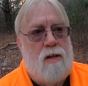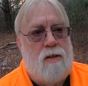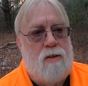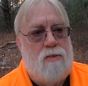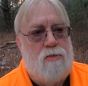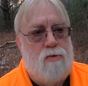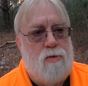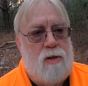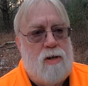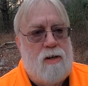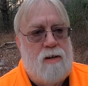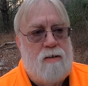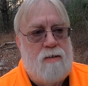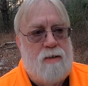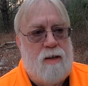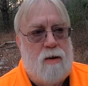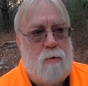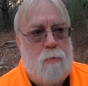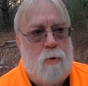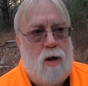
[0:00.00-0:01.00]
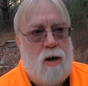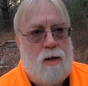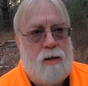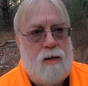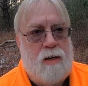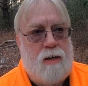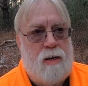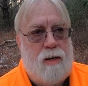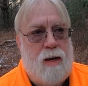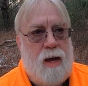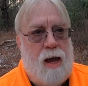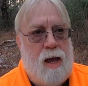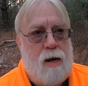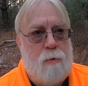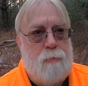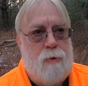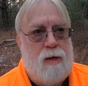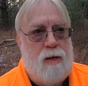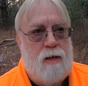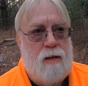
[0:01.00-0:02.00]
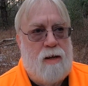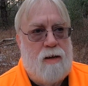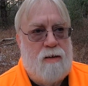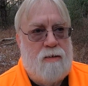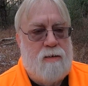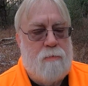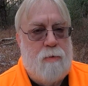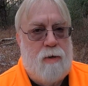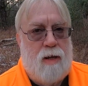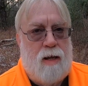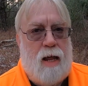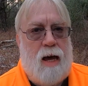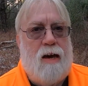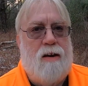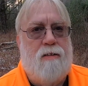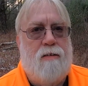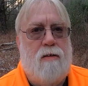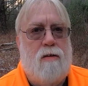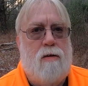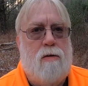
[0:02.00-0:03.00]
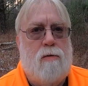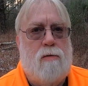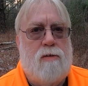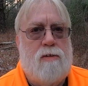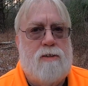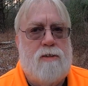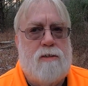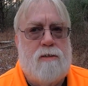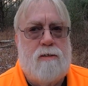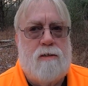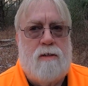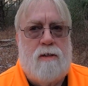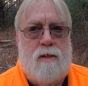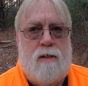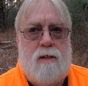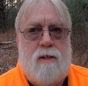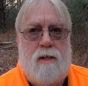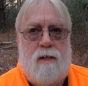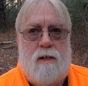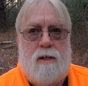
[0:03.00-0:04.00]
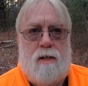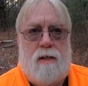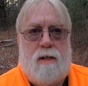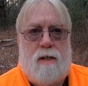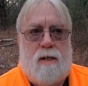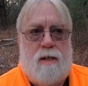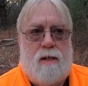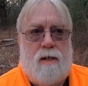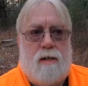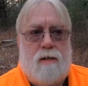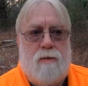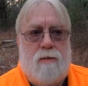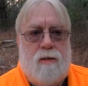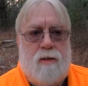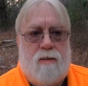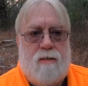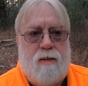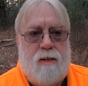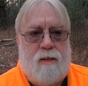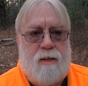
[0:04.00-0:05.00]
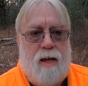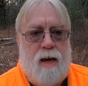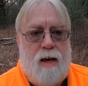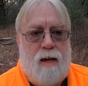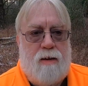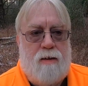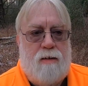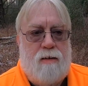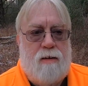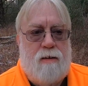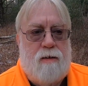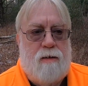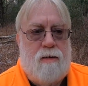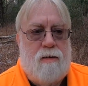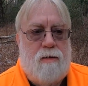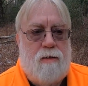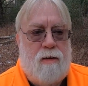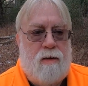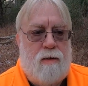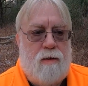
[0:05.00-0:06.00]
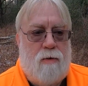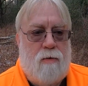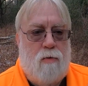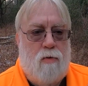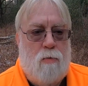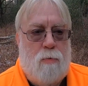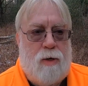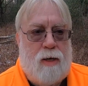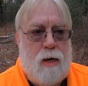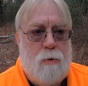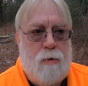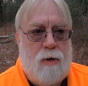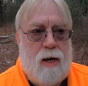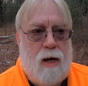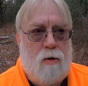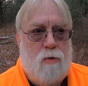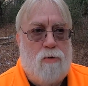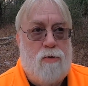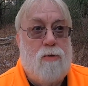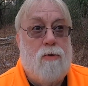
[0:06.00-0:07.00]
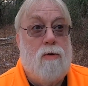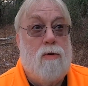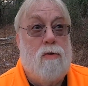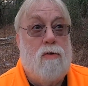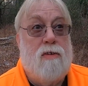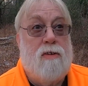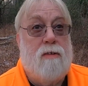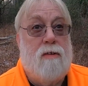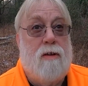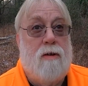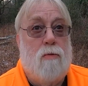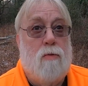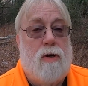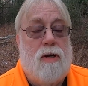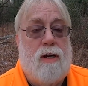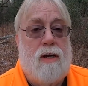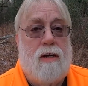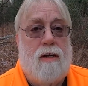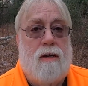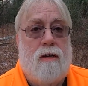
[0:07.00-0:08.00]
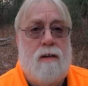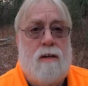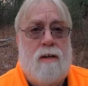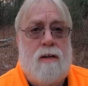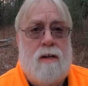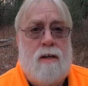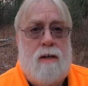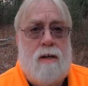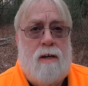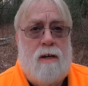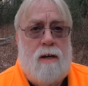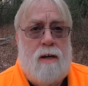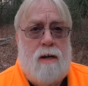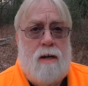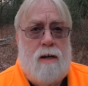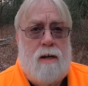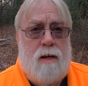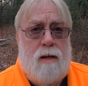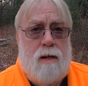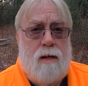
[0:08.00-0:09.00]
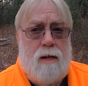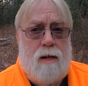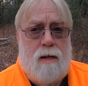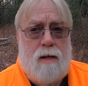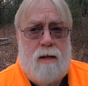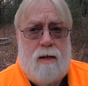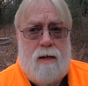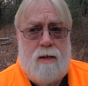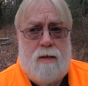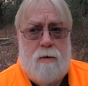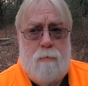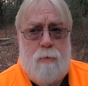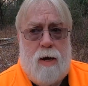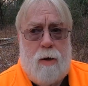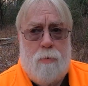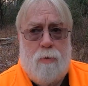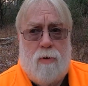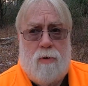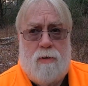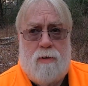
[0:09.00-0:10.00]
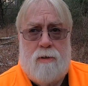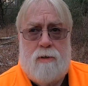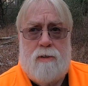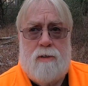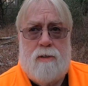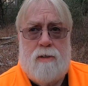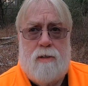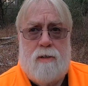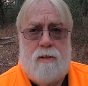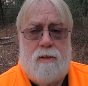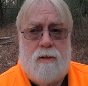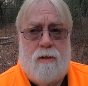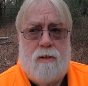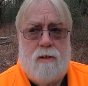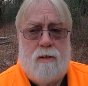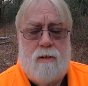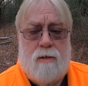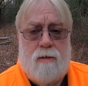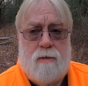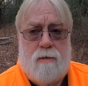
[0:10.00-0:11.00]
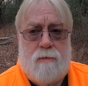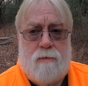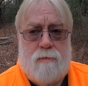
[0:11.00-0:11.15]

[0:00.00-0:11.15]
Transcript: The trees that are blocking the canopy, like some of the larger oaks, things like that, will be coming out through so that we can get the maple to